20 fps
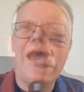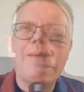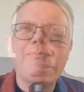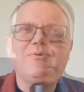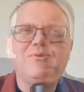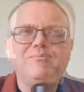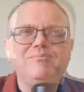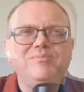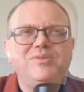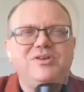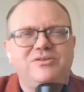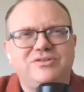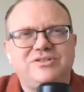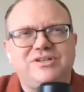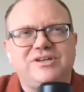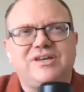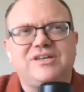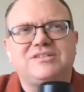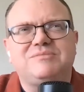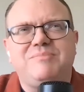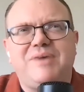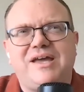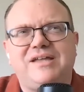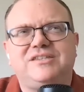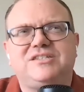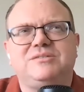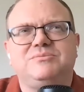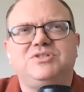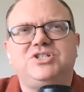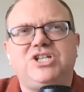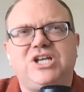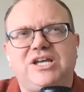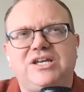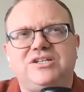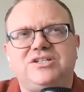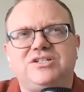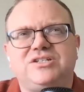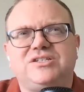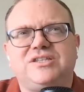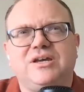Apple Music has made some
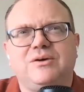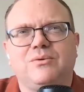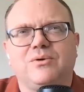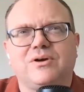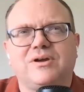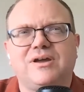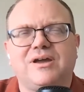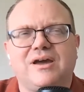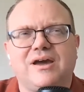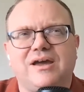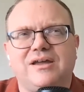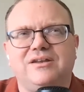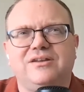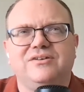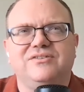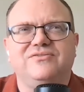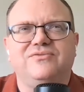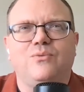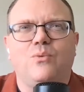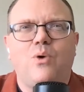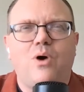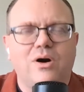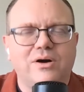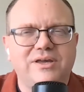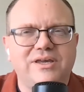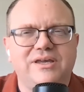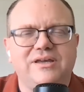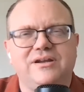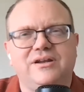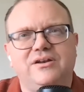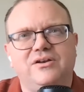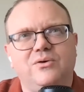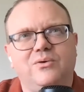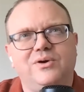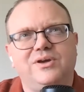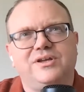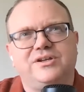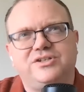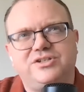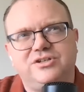changes that were kind of wonky and
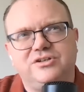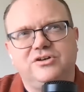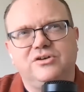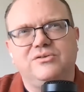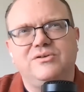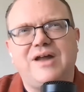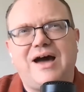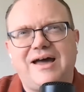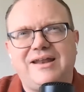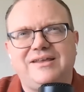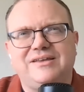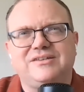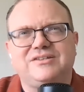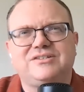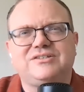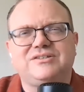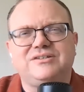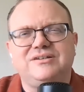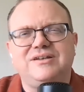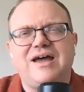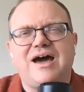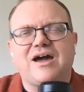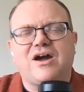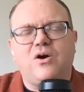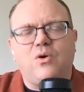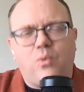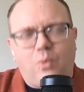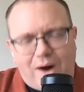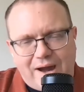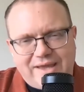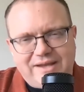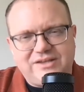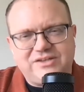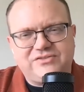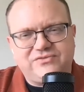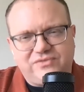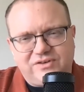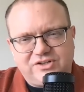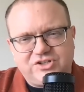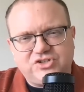annoying too. Mm-hmm. Not as not quite as
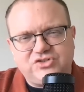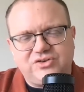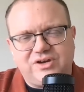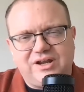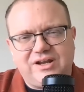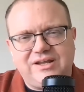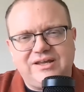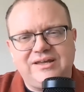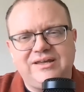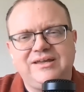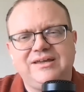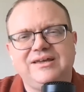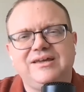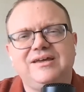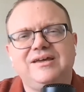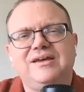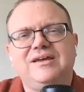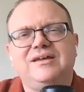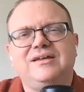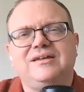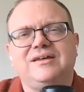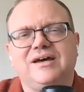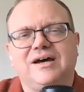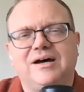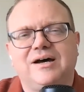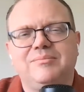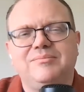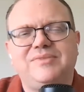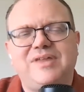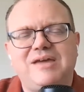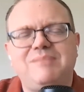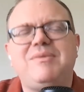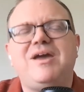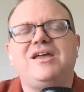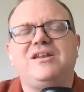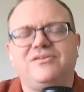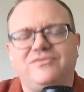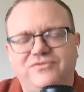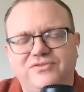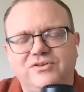frustrating. Mm-hmm. Um, they
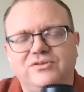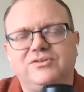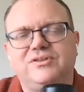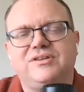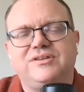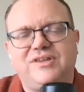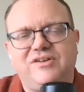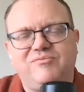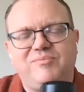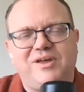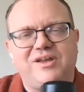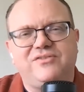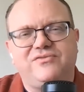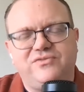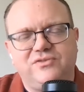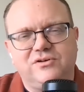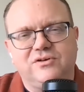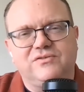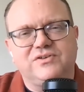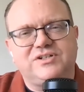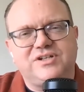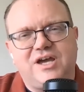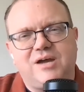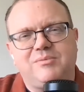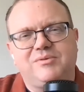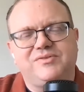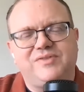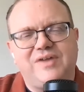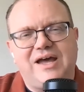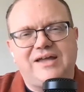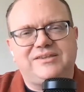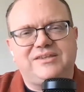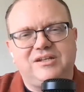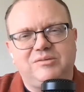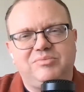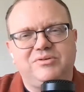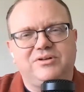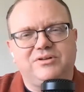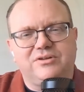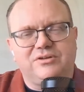made a few that they've made a few over time with that. that
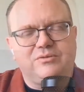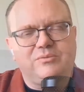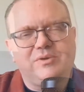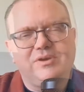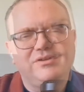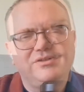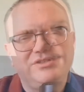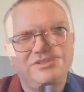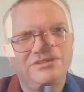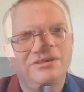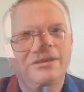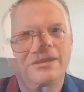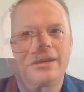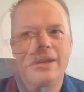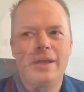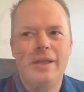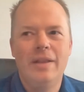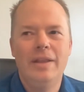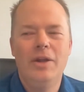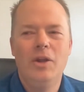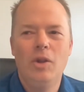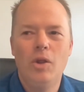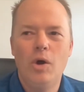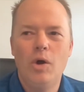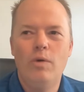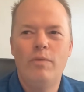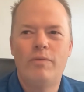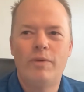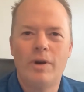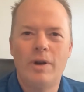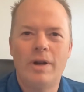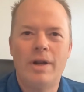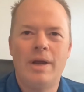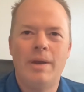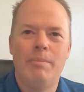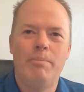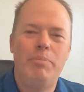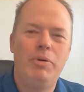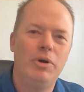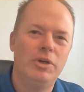well, to me, they're getting a little overt
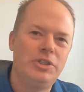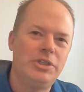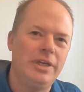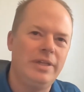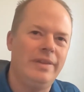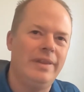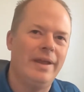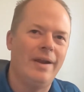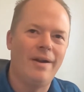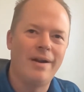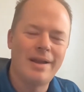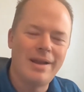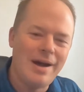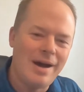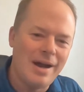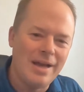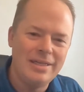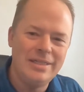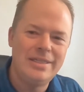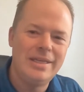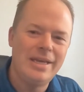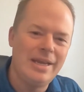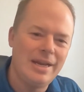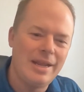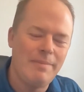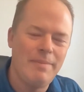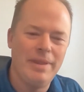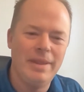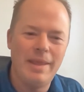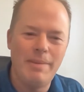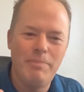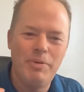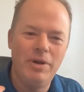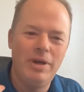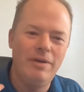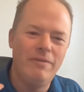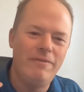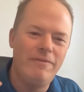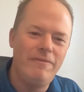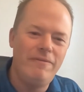on pushing their content. I mean, they put
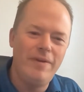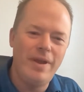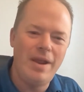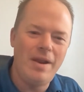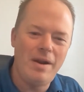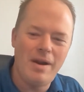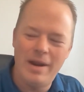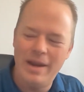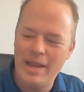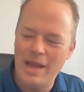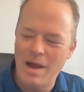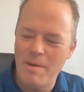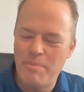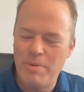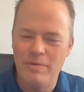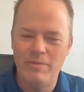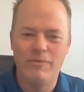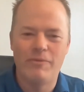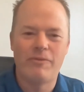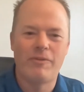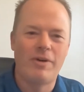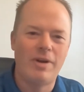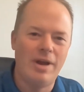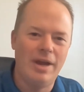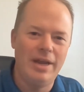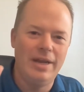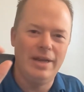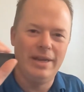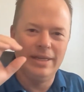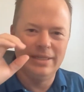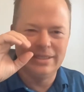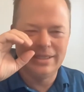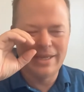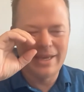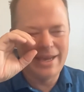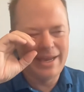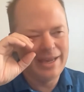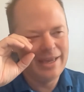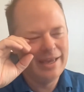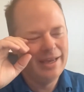it oh, very oh, yeah. up in front, and it's
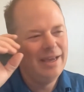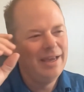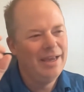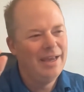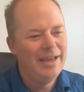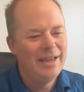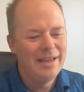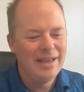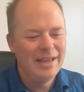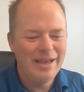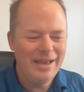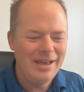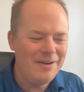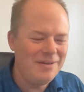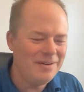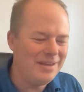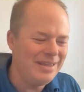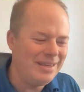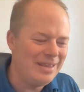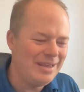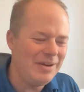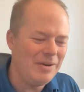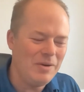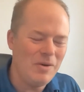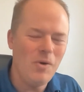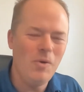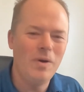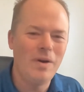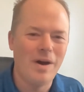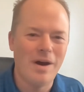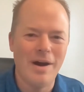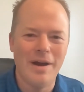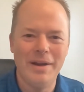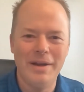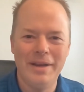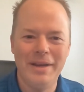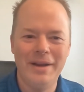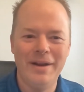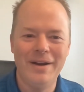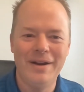like, yep. Oh, hold
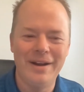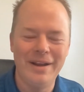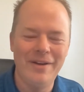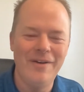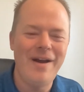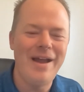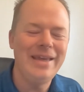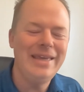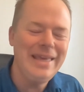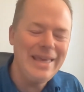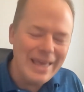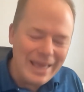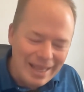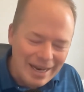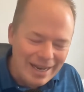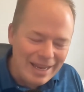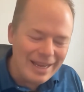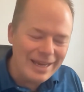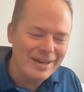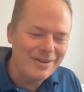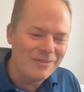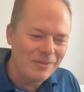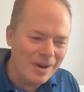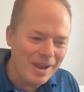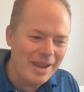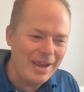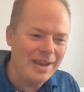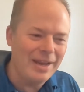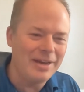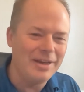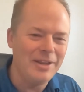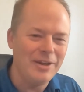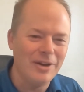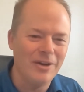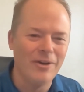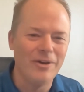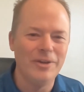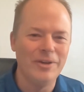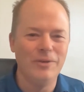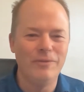on here. You know, I get it, right? You
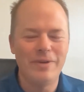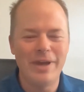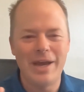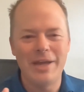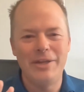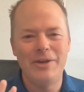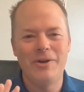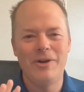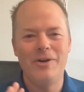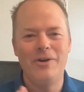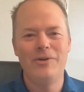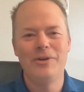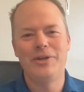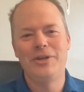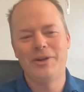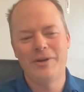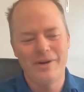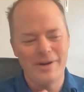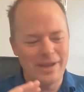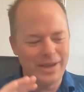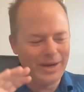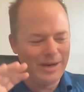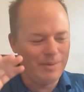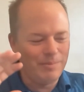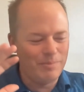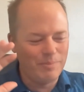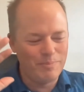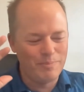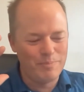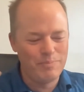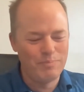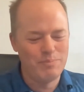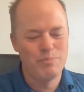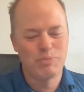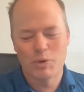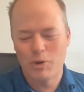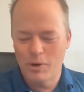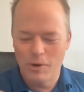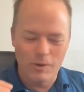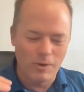know, you've got your own curated
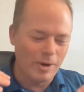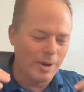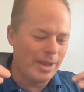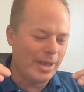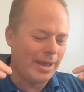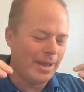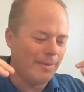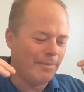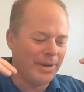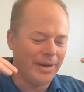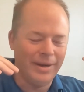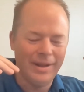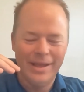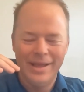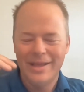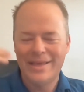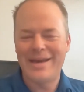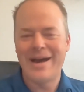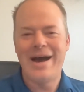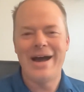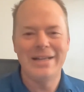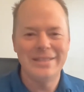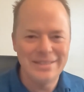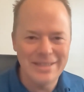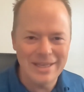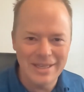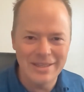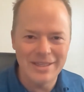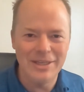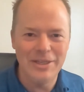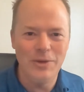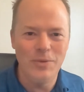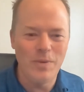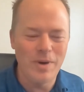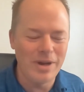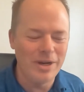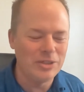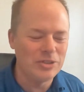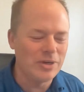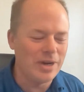program and content that you
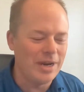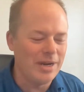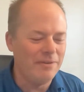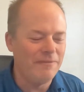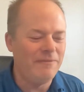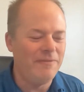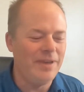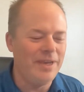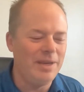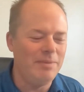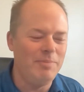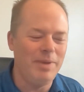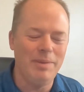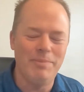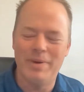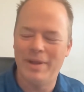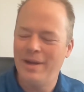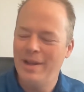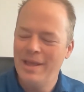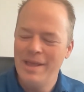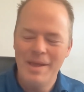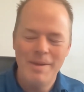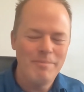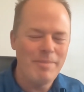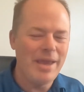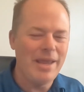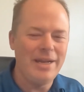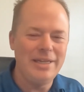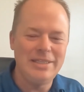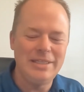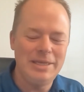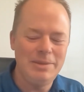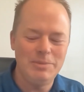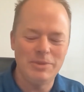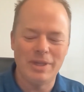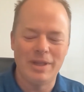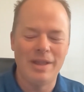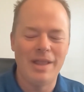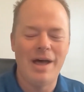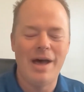want to try to feed right, me, but right. man, it seems
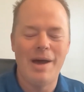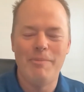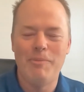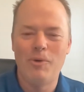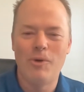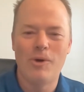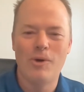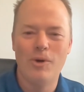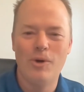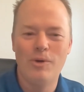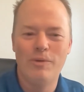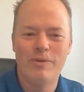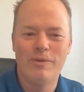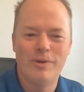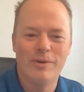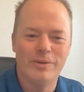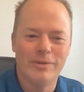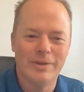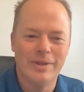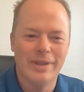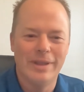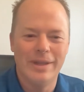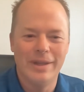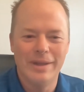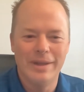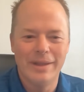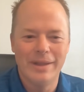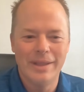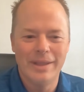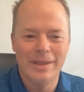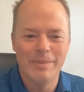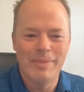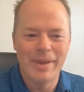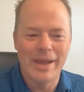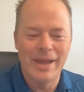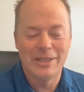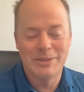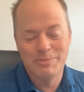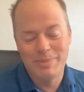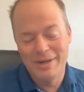a lot more over than in the
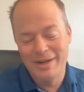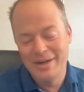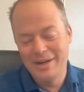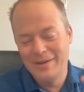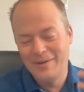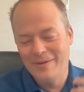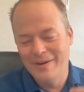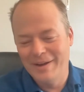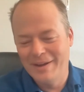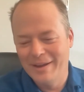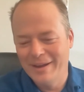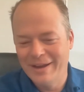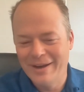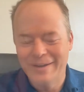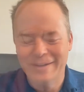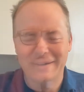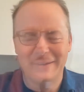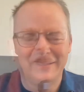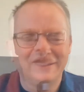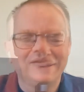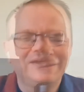past. But anyway, yeah. Yeah.